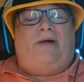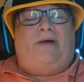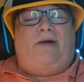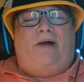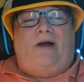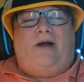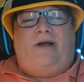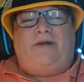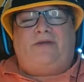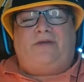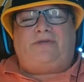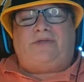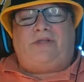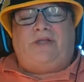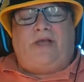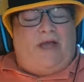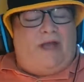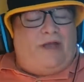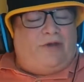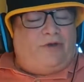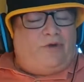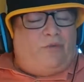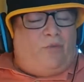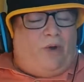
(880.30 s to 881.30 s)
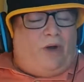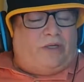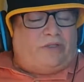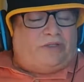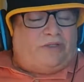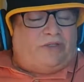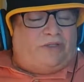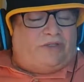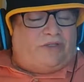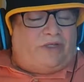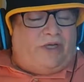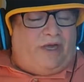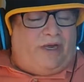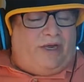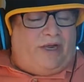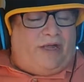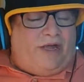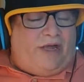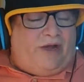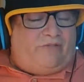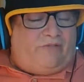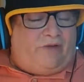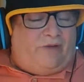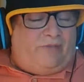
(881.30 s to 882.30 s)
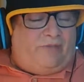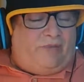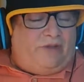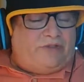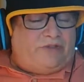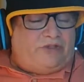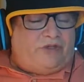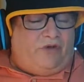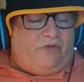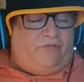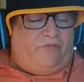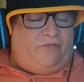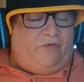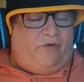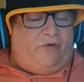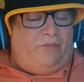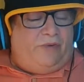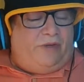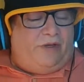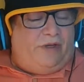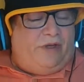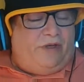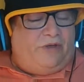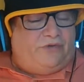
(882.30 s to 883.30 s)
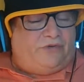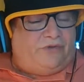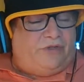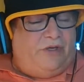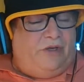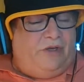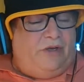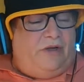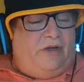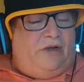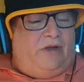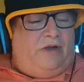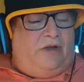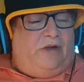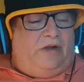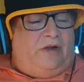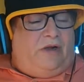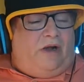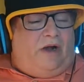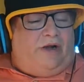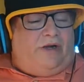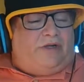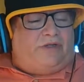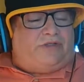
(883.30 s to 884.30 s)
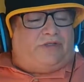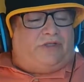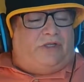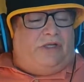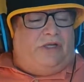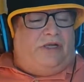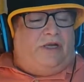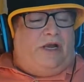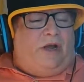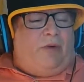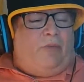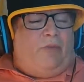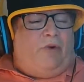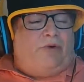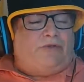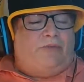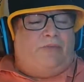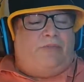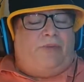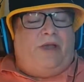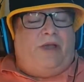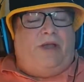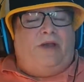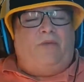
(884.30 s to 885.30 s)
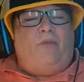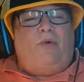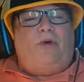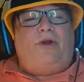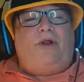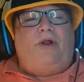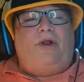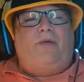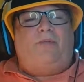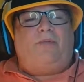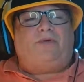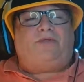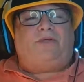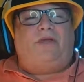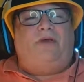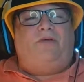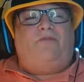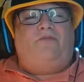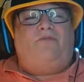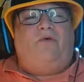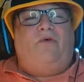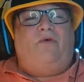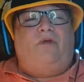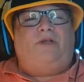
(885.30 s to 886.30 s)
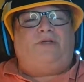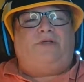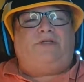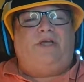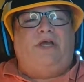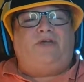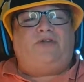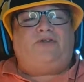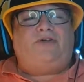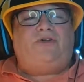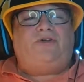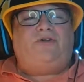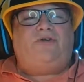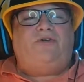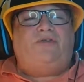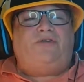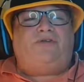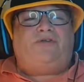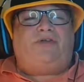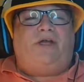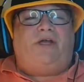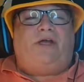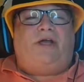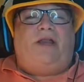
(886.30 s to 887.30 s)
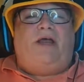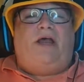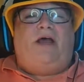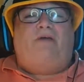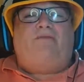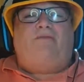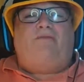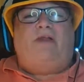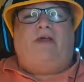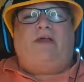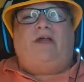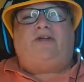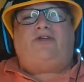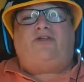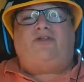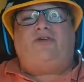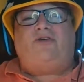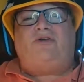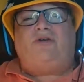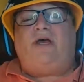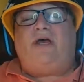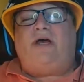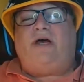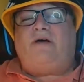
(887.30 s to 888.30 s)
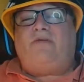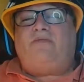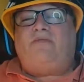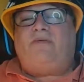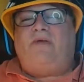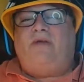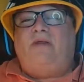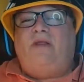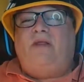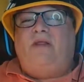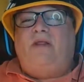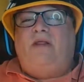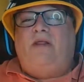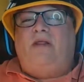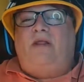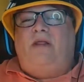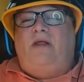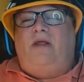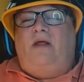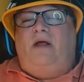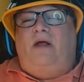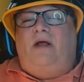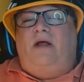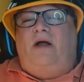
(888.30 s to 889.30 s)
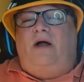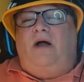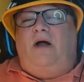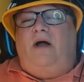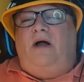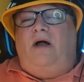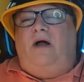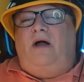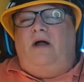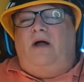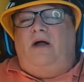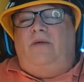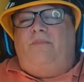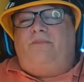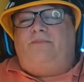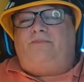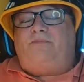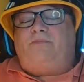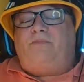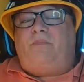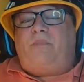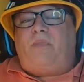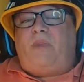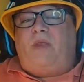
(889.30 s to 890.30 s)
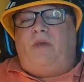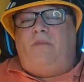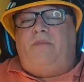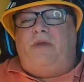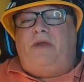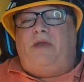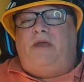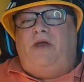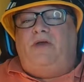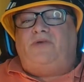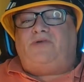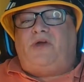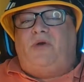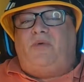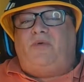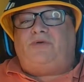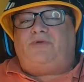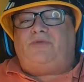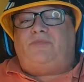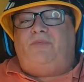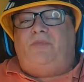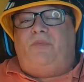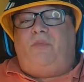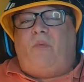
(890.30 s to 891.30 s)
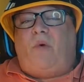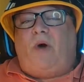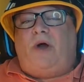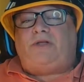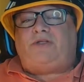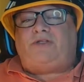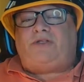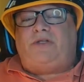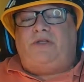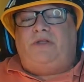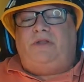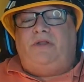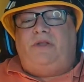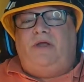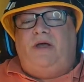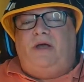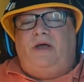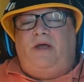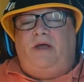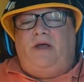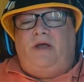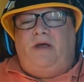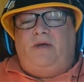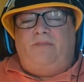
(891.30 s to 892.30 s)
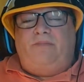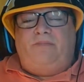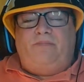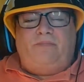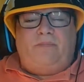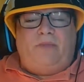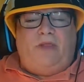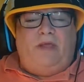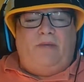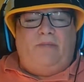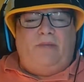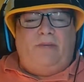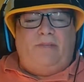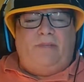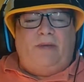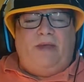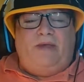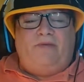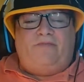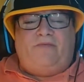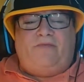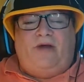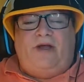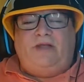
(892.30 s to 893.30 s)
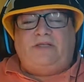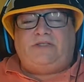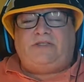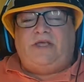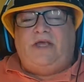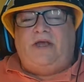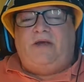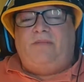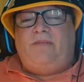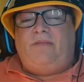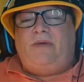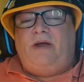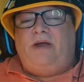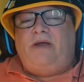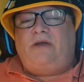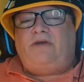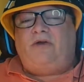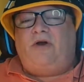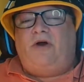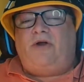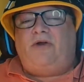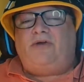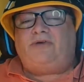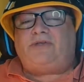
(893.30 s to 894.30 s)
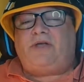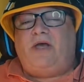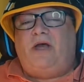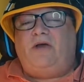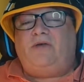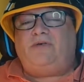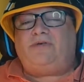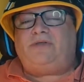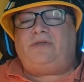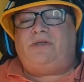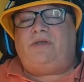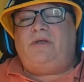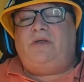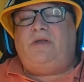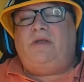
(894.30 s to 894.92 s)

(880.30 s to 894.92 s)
Honestly, I had to watch the second half on my cell phone because honestly, and I wasn't paying 100% full attention to the second half like I should have, um, because I was watching the MMA fights at my daughter's house.